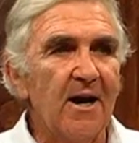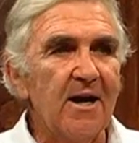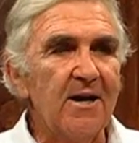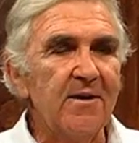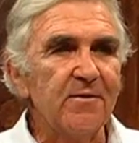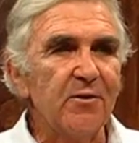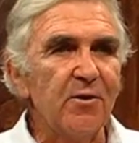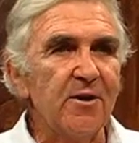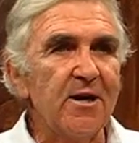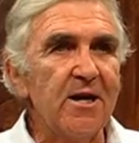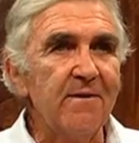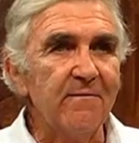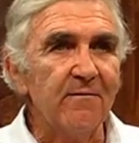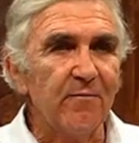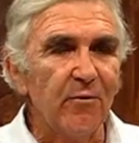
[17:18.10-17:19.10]
13,
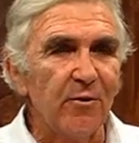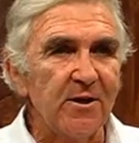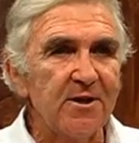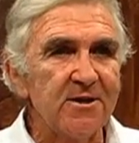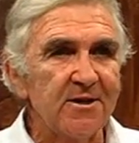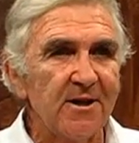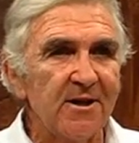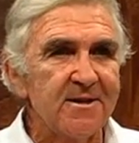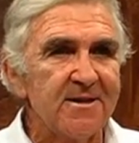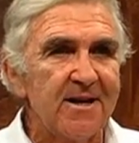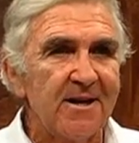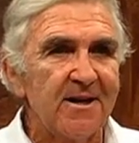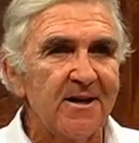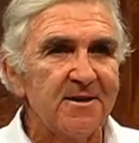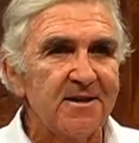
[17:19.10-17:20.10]
even 14, still in the
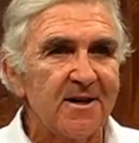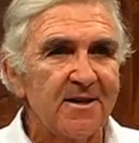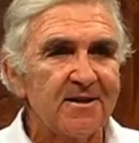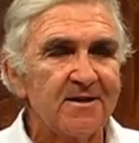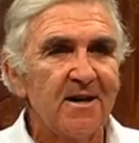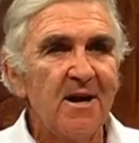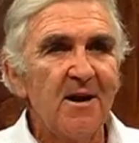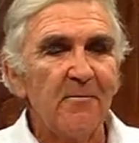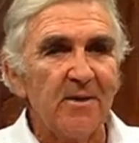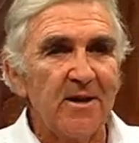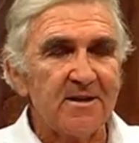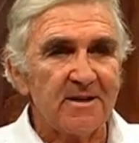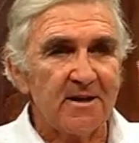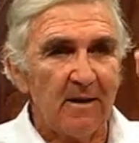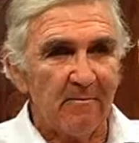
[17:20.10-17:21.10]
Stanton 6, but
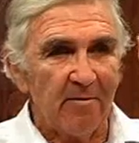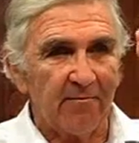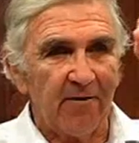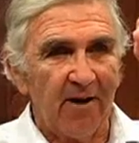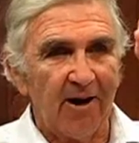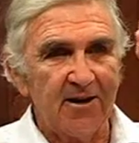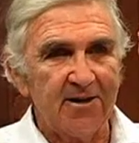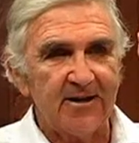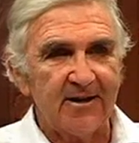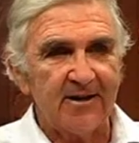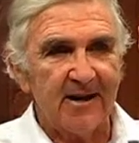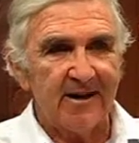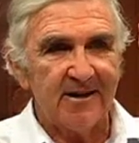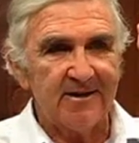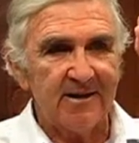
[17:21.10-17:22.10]
that's the number of failures he's
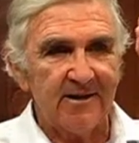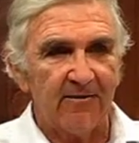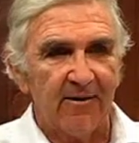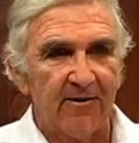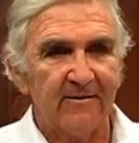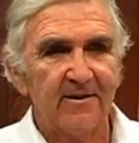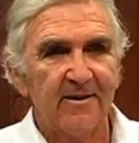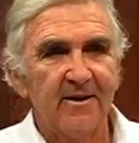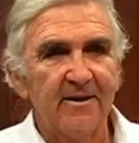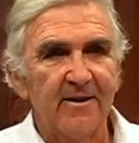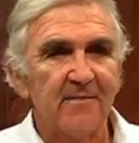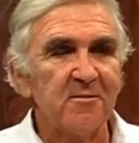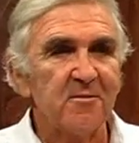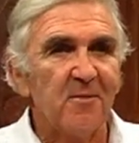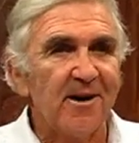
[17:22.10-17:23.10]
had, 0.
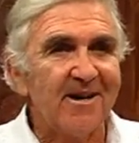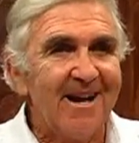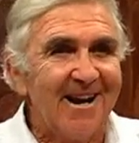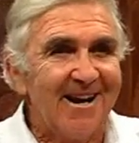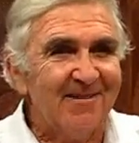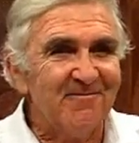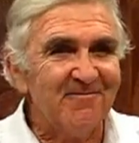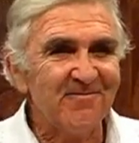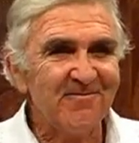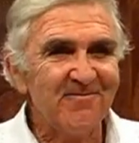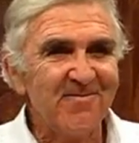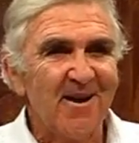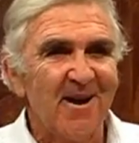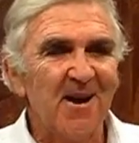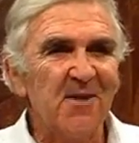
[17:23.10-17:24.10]
That was my dad.
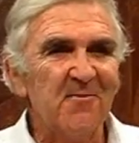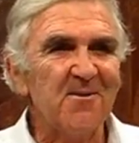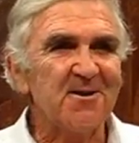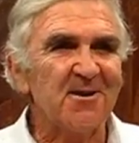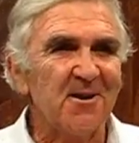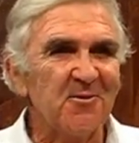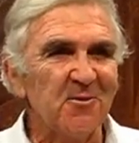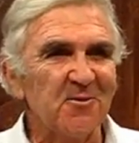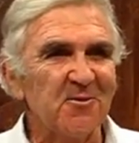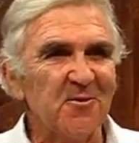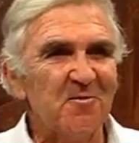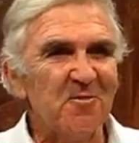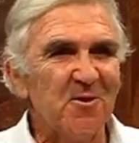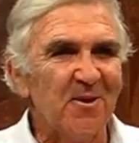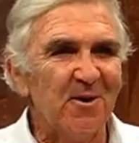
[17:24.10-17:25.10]
I only wished I'd talked
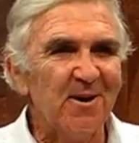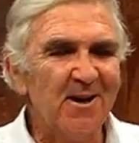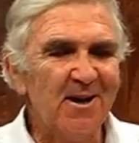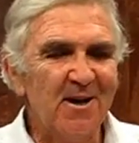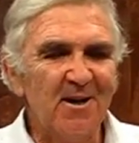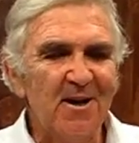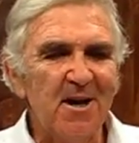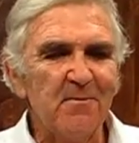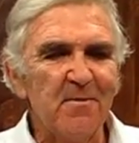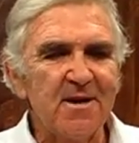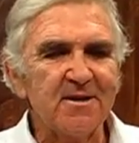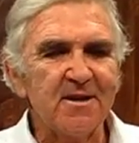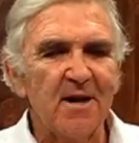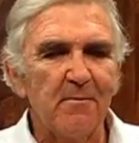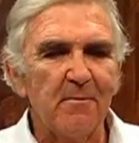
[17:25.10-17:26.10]
to him more.
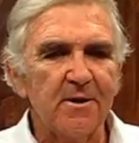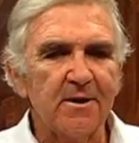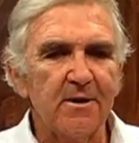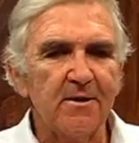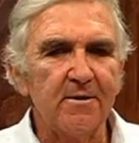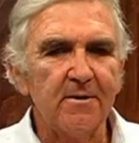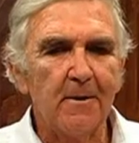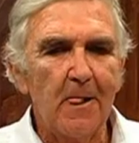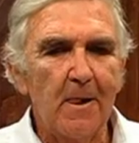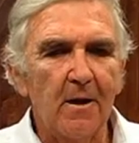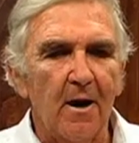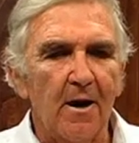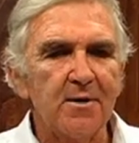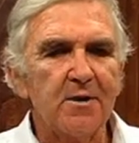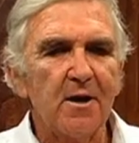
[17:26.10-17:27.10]
Headmaster number 2,
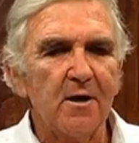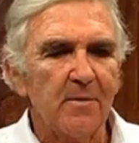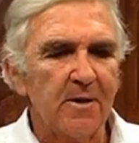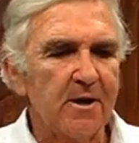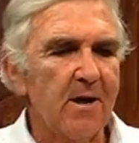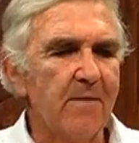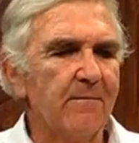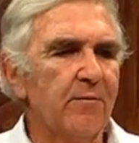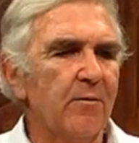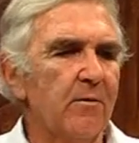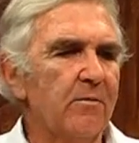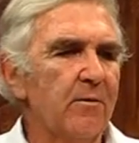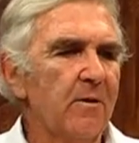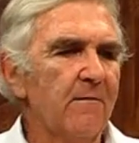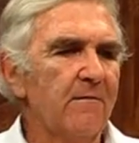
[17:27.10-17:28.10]
I showed him a camp
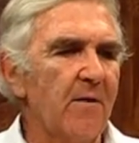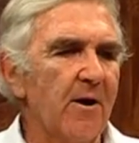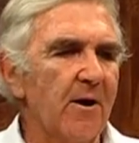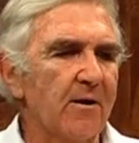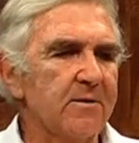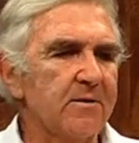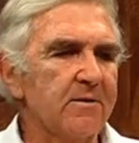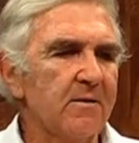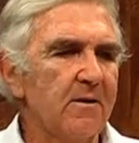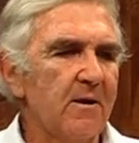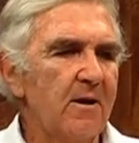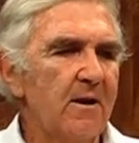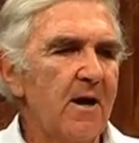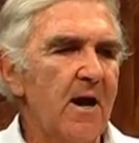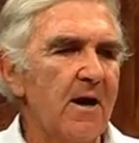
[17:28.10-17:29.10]
form, phonics.
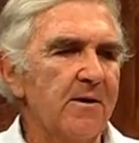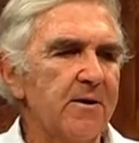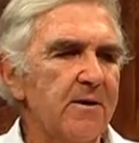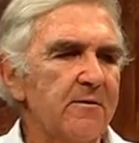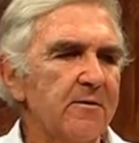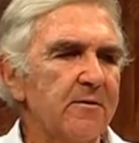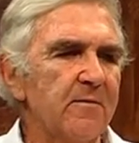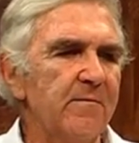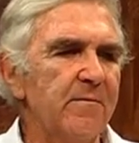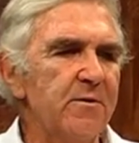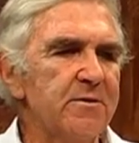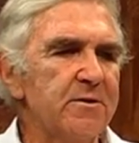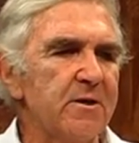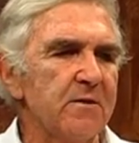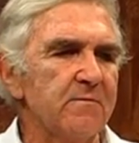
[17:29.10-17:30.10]
How do you
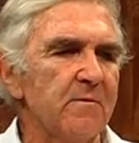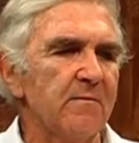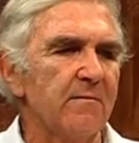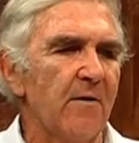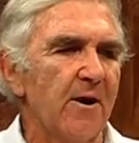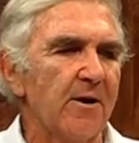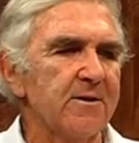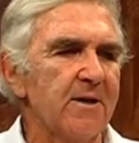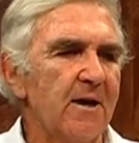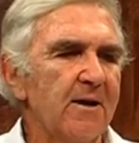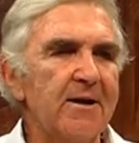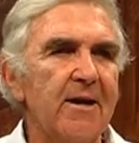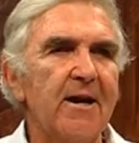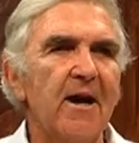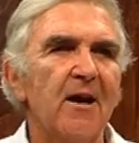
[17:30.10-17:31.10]
confuse kids with phonics?
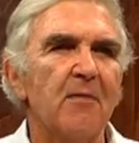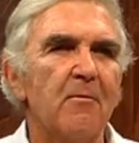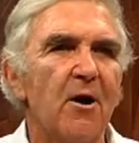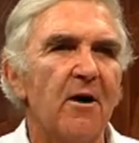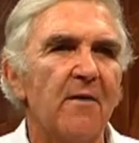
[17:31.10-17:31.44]
Get out of my